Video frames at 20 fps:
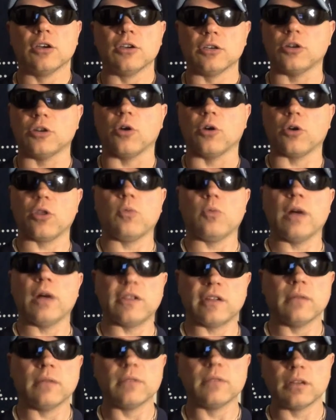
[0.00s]
go to the
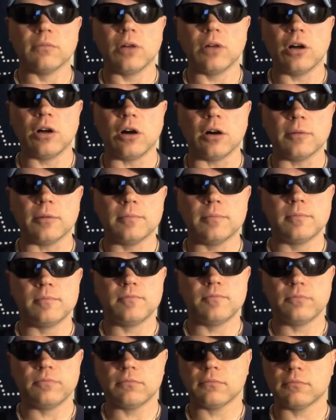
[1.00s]
West Edmonton Mall,
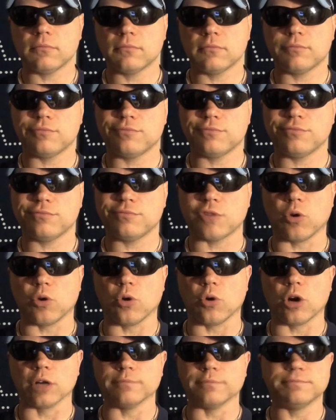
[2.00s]

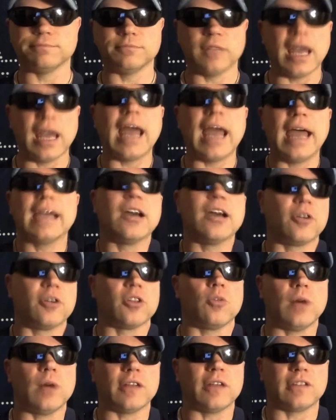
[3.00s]
or hang out at
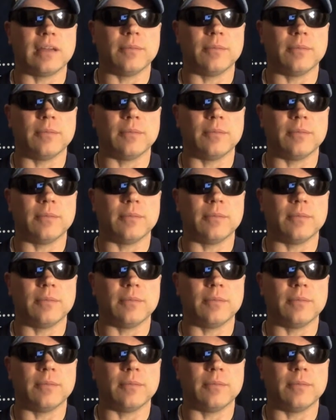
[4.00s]
the West